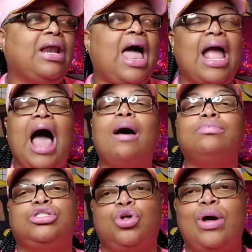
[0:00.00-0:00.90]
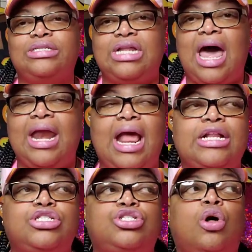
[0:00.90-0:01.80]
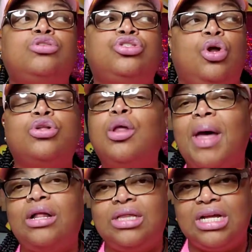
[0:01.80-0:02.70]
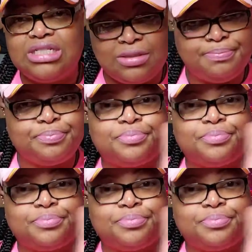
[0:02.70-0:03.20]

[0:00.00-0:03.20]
Like, I'm so excited and so stoked about this.